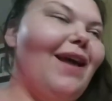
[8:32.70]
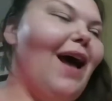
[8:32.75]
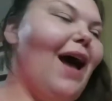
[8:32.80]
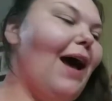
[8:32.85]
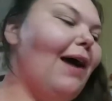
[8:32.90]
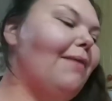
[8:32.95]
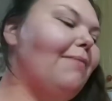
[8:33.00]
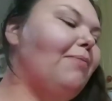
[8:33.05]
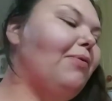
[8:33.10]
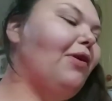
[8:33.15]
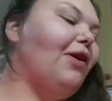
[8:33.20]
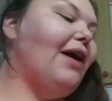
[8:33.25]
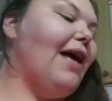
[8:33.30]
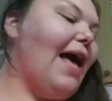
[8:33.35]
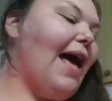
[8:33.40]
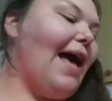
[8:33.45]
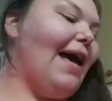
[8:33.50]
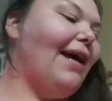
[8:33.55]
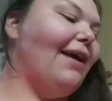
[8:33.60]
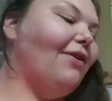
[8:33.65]
I
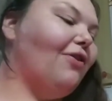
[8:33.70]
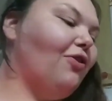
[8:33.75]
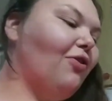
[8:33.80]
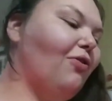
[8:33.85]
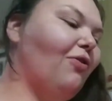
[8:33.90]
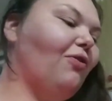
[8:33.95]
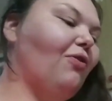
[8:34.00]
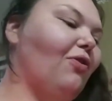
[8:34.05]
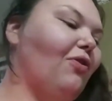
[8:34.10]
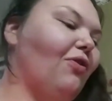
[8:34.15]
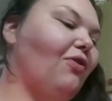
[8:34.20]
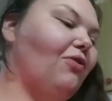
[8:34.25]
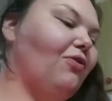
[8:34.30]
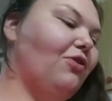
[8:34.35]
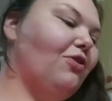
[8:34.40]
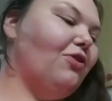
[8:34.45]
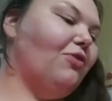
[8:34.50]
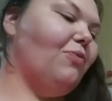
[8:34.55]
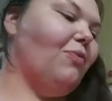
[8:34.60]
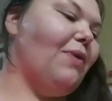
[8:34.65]
put egg
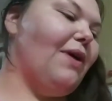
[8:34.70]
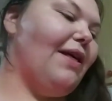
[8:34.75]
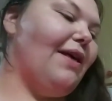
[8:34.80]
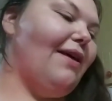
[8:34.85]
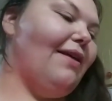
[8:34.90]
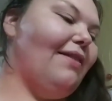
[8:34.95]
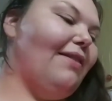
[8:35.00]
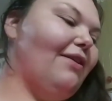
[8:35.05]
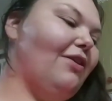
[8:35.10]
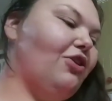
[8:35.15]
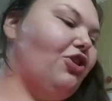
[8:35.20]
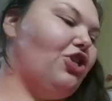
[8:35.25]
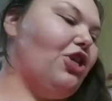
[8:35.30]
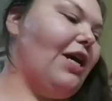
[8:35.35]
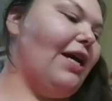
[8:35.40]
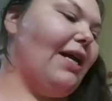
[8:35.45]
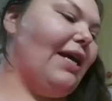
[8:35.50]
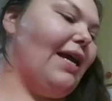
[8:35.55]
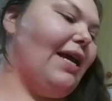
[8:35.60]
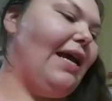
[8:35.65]
noodles with
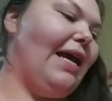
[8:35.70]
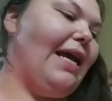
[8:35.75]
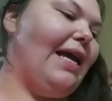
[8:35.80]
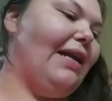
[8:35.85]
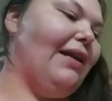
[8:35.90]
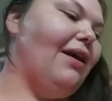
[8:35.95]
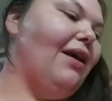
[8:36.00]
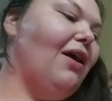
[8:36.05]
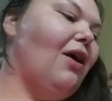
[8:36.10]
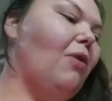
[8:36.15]
chicken.